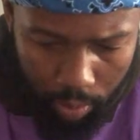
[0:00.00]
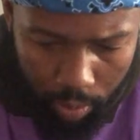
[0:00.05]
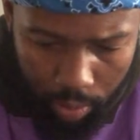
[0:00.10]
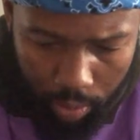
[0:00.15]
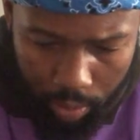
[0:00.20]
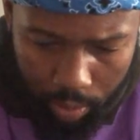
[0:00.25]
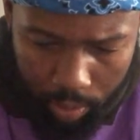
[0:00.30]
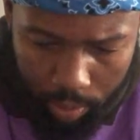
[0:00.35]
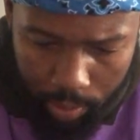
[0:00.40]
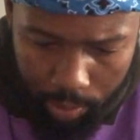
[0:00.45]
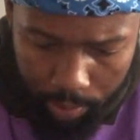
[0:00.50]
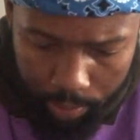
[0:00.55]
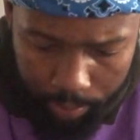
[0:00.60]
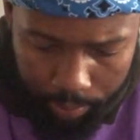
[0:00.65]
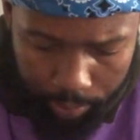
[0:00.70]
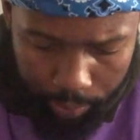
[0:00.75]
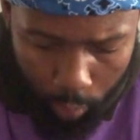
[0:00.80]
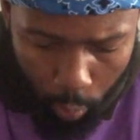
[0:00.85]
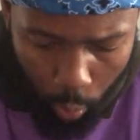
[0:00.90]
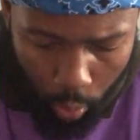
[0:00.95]

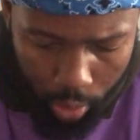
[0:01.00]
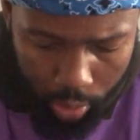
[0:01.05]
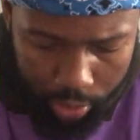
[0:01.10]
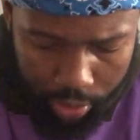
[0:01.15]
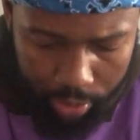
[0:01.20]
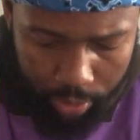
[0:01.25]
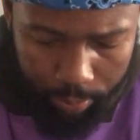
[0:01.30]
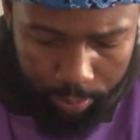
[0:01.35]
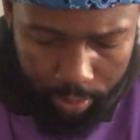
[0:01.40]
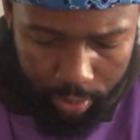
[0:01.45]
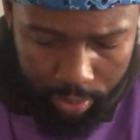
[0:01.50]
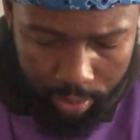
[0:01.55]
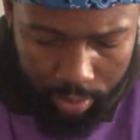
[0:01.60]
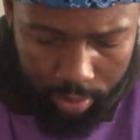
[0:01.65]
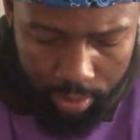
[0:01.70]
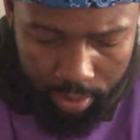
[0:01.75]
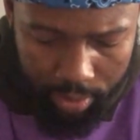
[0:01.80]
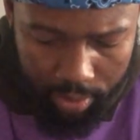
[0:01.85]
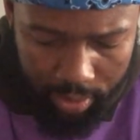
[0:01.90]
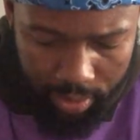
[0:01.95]
um, worship. The,
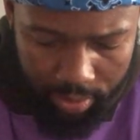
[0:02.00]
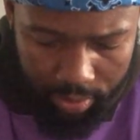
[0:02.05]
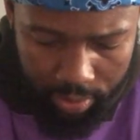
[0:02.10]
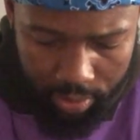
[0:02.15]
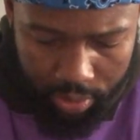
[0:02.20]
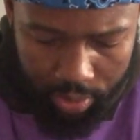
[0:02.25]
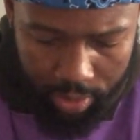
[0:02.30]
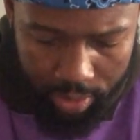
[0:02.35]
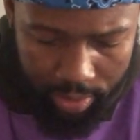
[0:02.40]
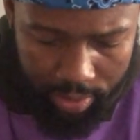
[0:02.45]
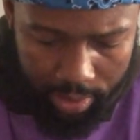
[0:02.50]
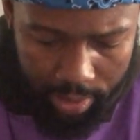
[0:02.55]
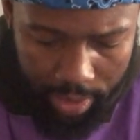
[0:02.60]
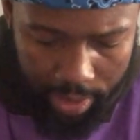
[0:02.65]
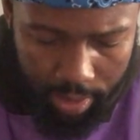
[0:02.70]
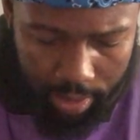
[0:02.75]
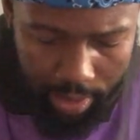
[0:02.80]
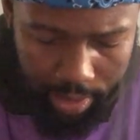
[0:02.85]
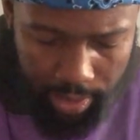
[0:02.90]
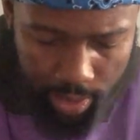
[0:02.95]
the, this suggests
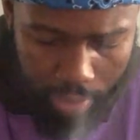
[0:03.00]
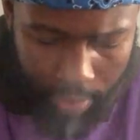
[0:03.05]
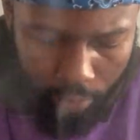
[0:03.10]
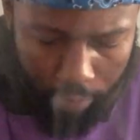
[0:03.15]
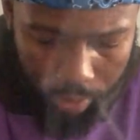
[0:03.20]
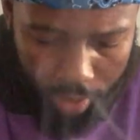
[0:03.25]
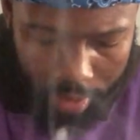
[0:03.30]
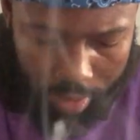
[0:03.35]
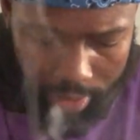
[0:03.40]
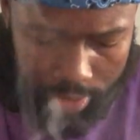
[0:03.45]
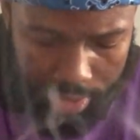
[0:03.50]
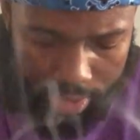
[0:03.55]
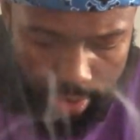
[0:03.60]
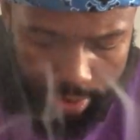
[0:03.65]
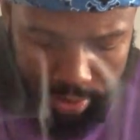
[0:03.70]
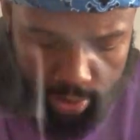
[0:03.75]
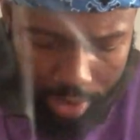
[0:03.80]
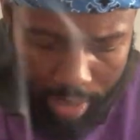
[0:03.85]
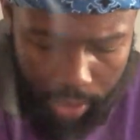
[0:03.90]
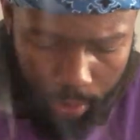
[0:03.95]
that he
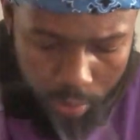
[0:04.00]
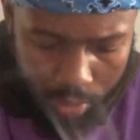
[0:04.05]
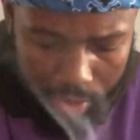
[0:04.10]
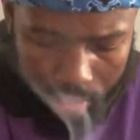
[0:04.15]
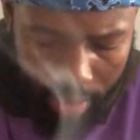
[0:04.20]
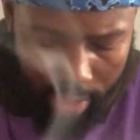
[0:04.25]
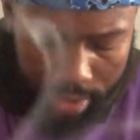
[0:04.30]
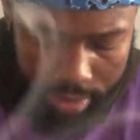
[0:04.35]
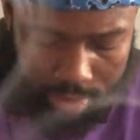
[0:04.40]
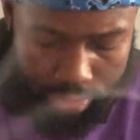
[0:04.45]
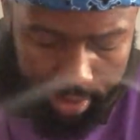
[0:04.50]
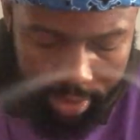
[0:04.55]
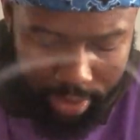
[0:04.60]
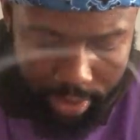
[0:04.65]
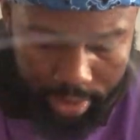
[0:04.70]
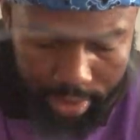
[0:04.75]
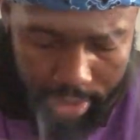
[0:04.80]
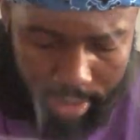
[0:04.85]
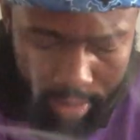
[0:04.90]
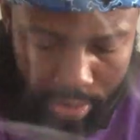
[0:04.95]
recognized Yahushai's
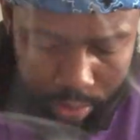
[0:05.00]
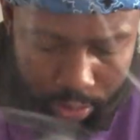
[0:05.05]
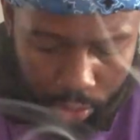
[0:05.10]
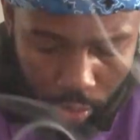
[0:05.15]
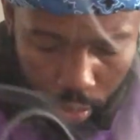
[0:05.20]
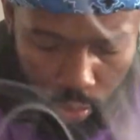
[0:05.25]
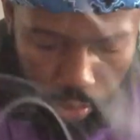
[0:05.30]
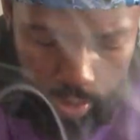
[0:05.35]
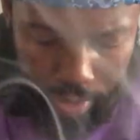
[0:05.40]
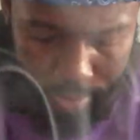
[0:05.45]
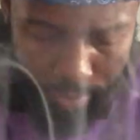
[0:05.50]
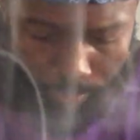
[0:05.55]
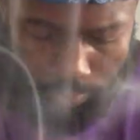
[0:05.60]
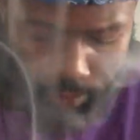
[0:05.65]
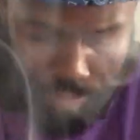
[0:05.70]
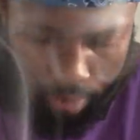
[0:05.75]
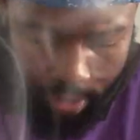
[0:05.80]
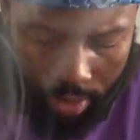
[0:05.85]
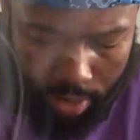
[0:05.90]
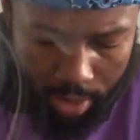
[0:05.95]
deity and authority.
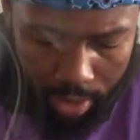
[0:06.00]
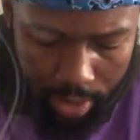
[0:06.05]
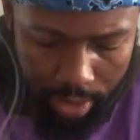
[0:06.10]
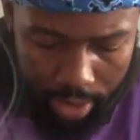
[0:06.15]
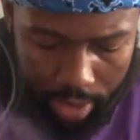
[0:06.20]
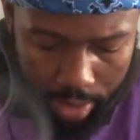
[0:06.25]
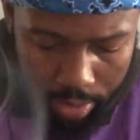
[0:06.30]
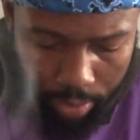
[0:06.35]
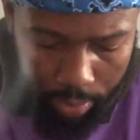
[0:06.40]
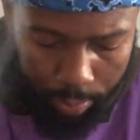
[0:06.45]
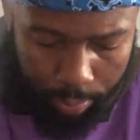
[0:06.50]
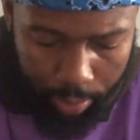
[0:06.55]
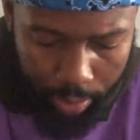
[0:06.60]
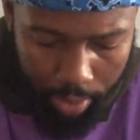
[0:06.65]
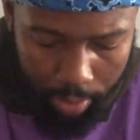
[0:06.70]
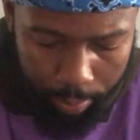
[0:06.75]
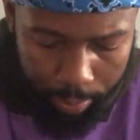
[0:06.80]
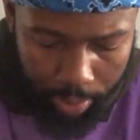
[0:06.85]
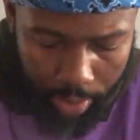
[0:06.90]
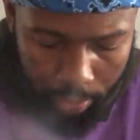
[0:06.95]
In the
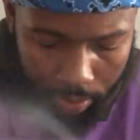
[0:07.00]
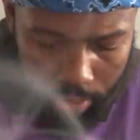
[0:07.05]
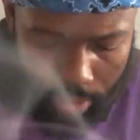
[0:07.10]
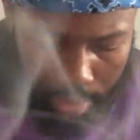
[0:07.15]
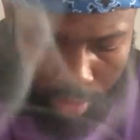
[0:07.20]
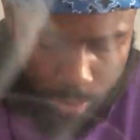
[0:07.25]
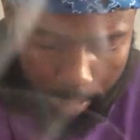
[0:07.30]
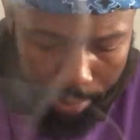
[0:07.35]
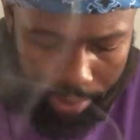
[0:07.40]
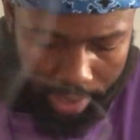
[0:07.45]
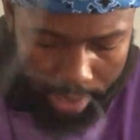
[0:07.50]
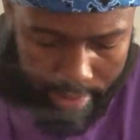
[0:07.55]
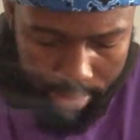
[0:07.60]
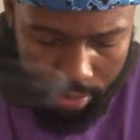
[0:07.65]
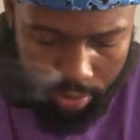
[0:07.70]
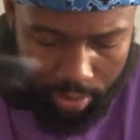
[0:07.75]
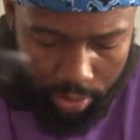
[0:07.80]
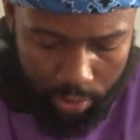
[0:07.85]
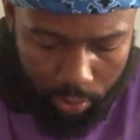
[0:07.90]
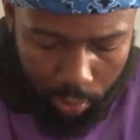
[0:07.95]
parallel
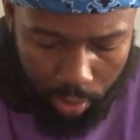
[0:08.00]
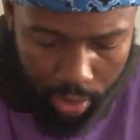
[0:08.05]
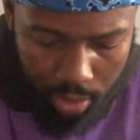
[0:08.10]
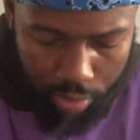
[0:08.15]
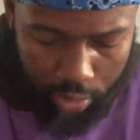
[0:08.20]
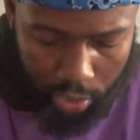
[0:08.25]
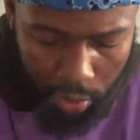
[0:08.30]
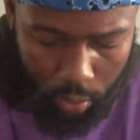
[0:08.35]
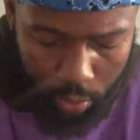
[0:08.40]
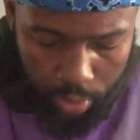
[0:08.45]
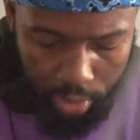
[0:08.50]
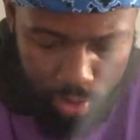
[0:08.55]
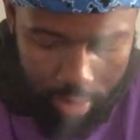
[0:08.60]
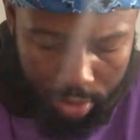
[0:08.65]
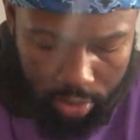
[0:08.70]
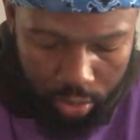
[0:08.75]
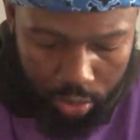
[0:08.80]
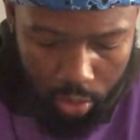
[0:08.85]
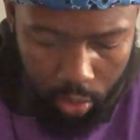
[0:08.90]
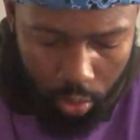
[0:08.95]
passages, we are told that
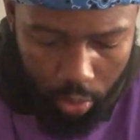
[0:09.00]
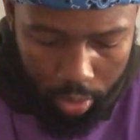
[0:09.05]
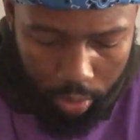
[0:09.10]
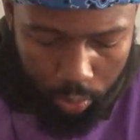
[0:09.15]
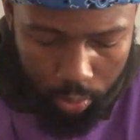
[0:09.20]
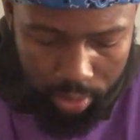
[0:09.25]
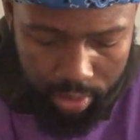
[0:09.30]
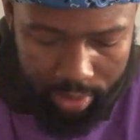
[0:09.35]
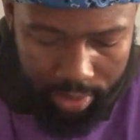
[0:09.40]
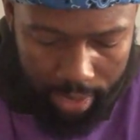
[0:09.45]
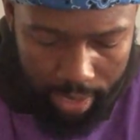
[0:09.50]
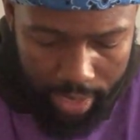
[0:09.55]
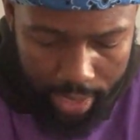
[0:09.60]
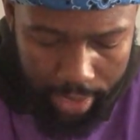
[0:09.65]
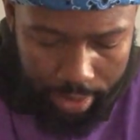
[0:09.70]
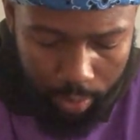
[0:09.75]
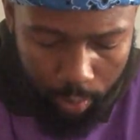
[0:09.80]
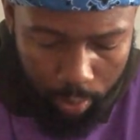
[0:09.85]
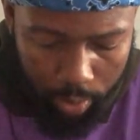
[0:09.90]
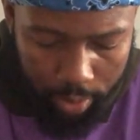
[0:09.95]
his daughter was
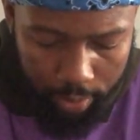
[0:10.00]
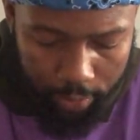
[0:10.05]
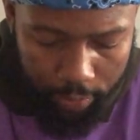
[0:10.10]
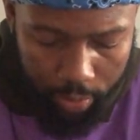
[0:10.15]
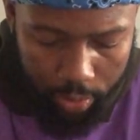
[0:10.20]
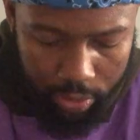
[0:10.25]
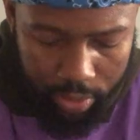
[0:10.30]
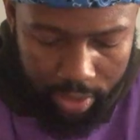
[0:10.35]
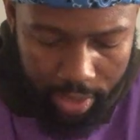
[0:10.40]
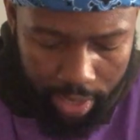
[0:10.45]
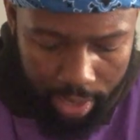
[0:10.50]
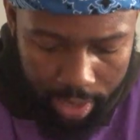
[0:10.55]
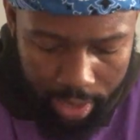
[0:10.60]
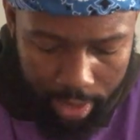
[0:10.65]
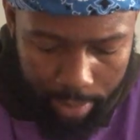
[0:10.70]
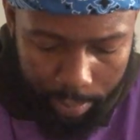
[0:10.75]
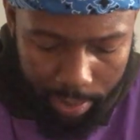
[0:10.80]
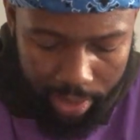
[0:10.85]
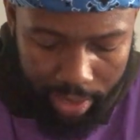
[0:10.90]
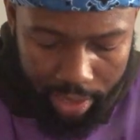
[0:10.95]
dying when he first
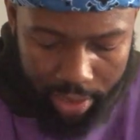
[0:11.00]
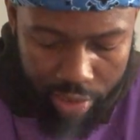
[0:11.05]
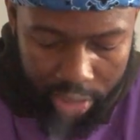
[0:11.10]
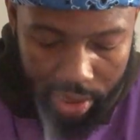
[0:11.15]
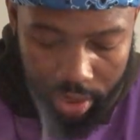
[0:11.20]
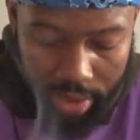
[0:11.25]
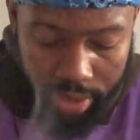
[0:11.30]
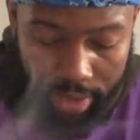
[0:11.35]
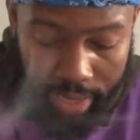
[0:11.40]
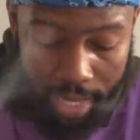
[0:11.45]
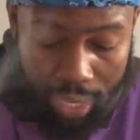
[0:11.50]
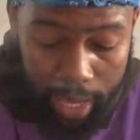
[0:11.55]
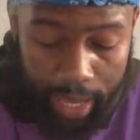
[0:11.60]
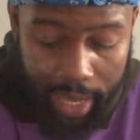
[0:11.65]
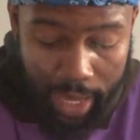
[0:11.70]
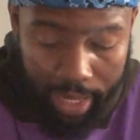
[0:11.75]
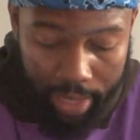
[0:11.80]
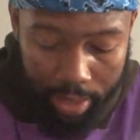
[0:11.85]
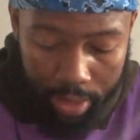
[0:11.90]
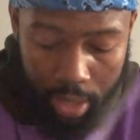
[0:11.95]
came and that she
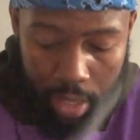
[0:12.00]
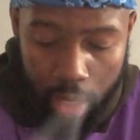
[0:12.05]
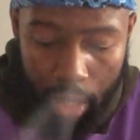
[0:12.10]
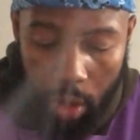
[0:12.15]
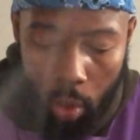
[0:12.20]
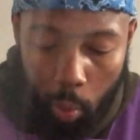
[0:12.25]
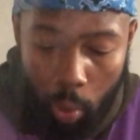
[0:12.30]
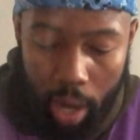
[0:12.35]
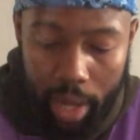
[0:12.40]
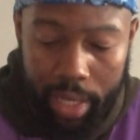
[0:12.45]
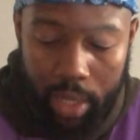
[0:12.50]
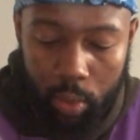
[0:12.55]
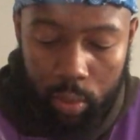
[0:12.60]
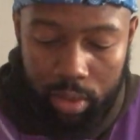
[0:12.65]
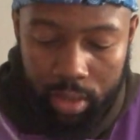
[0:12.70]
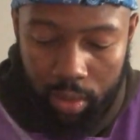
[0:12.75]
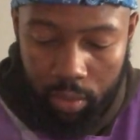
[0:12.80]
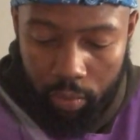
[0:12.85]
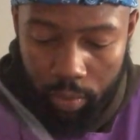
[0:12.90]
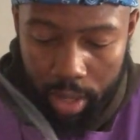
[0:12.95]
died while he
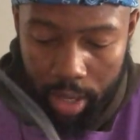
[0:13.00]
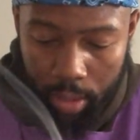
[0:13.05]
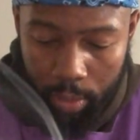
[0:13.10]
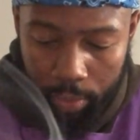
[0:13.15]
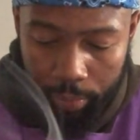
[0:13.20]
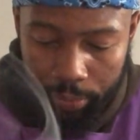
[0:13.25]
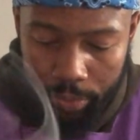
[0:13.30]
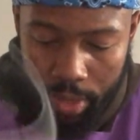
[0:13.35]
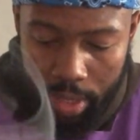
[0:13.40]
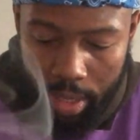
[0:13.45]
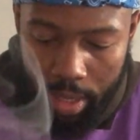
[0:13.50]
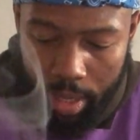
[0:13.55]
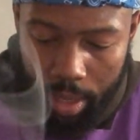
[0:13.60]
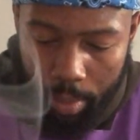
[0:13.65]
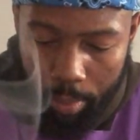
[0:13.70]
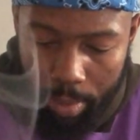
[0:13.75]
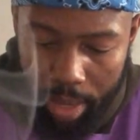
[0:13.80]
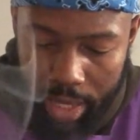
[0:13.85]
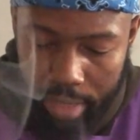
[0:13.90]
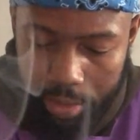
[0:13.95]
was en route.
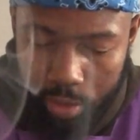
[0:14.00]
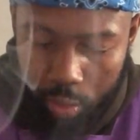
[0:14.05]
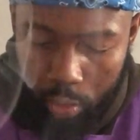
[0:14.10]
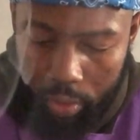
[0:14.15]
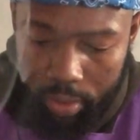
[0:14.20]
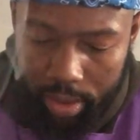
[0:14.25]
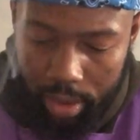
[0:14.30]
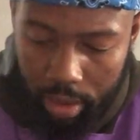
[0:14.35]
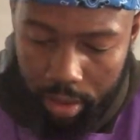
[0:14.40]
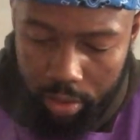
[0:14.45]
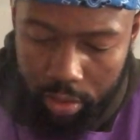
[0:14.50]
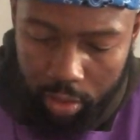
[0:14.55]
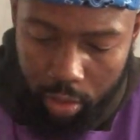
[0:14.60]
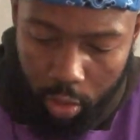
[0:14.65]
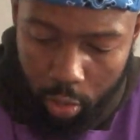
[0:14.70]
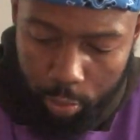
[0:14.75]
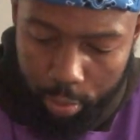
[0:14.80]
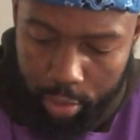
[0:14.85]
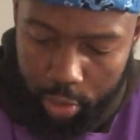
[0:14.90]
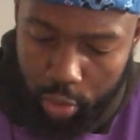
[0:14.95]
Matthew
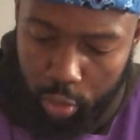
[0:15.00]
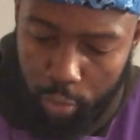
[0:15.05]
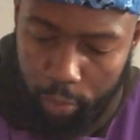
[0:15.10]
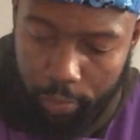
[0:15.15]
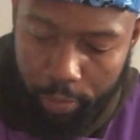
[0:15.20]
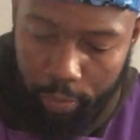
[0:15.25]
telescopes two